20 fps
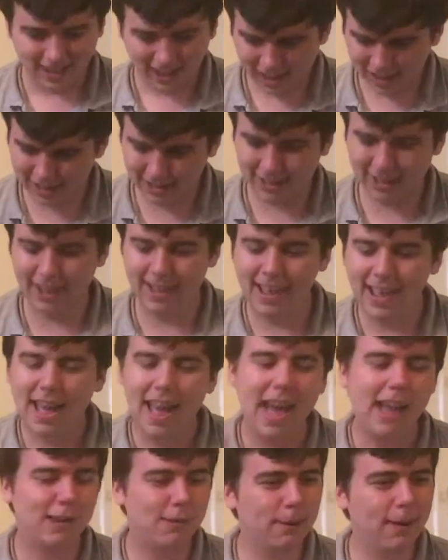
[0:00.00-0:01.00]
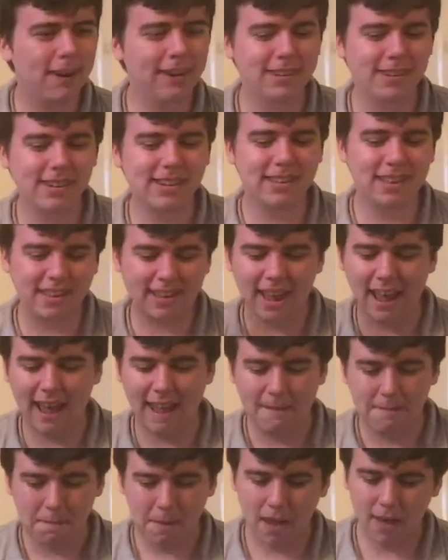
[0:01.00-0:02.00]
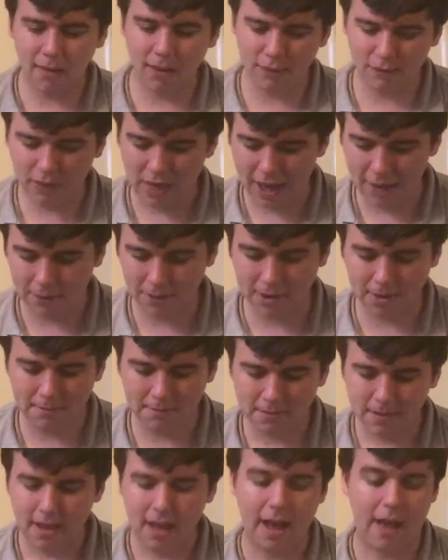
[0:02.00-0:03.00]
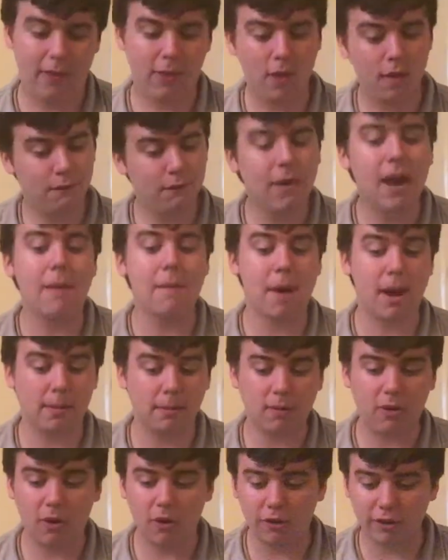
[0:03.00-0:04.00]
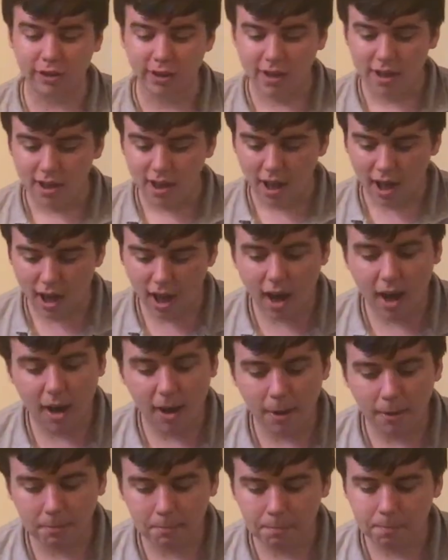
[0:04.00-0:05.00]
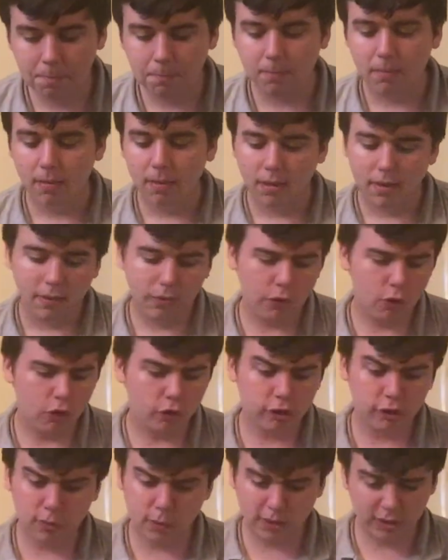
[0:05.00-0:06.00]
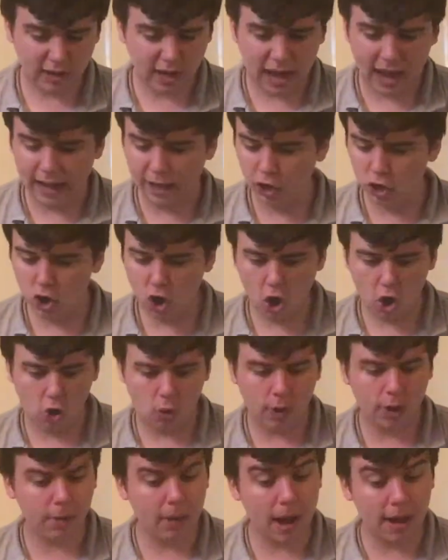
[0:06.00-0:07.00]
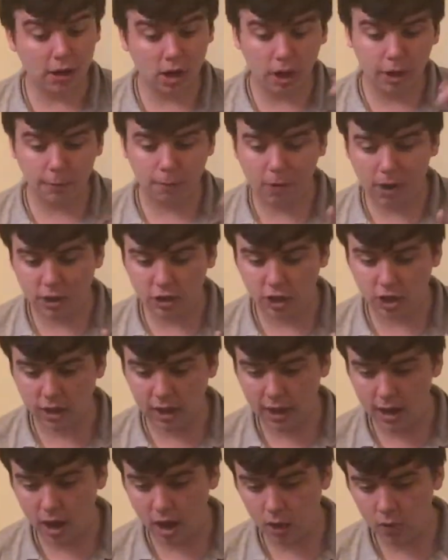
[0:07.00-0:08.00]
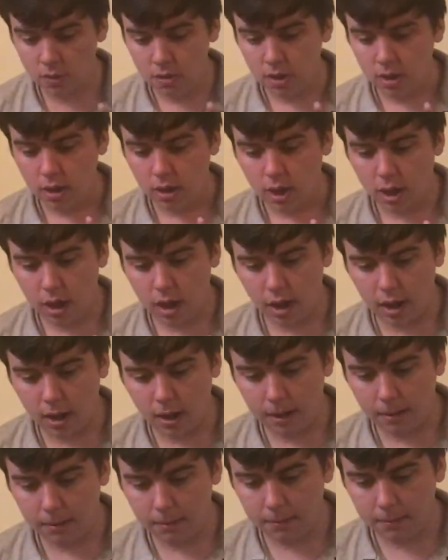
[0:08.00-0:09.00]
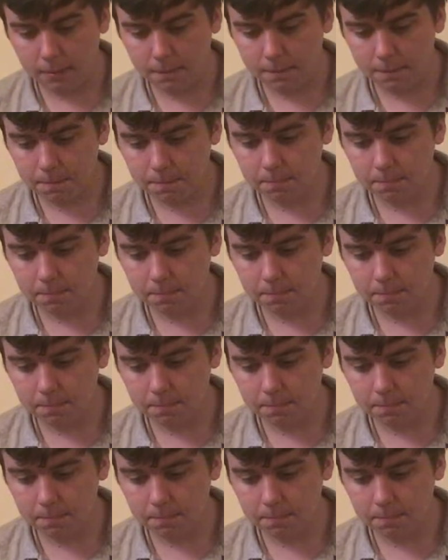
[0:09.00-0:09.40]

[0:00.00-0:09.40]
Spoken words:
as weird as it is to say, I love that one. I love Fat Bottom Girls. Those are the ones that I know. Under Pressure, I know.